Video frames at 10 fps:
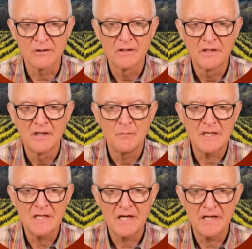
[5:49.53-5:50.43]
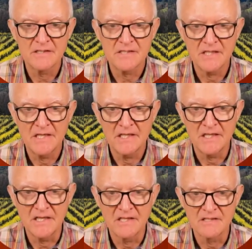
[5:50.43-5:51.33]
because it
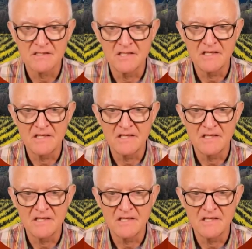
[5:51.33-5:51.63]
is the